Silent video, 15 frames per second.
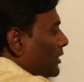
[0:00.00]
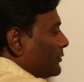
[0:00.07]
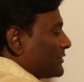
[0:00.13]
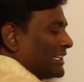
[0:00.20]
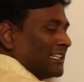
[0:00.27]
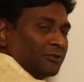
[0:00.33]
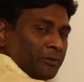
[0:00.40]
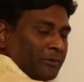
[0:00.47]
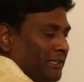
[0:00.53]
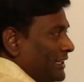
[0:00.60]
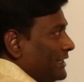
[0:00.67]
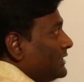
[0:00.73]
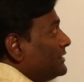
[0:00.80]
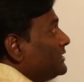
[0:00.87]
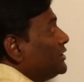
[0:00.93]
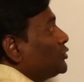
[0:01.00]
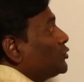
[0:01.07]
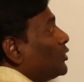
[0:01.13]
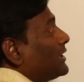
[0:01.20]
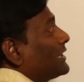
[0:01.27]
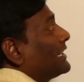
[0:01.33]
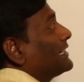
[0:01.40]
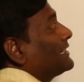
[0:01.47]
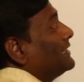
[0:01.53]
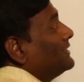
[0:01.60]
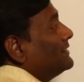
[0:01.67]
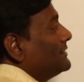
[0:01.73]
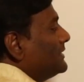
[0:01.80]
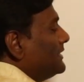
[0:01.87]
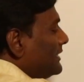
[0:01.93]
of transformer A, these two are connected
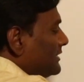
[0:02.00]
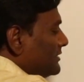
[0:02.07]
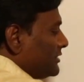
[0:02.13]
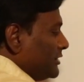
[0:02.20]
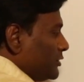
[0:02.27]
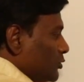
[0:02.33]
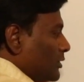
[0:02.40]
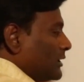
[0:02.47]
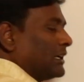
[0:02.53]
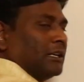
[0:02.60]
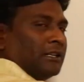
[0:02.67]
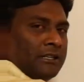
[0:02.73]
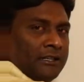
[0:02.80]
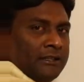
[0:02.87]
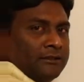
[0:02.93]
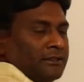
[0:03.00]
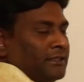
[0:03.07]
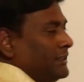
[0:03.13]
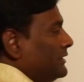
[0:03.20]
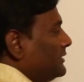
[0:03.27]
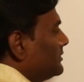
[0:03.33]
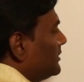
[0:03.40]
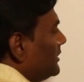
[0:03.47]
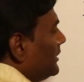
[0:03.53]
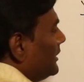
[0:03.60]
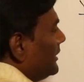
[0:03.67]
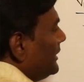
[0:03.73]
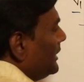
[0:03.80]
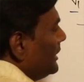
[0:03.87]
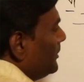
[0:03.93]
in series, these two are connected in series
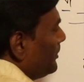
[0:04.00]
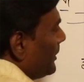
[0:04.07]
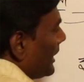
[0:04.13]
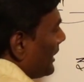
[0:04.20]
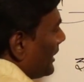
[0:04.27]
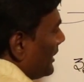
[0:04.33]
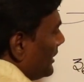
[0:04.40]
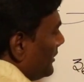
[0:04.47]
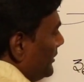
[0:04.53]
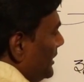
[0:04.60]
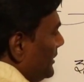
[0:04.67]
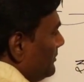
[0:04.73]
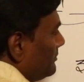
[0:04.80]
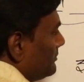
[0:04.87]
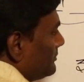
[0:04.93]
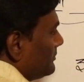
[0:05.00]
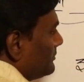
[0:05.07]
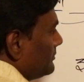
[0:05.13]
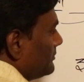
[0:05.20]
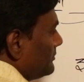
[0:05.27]
in parallel with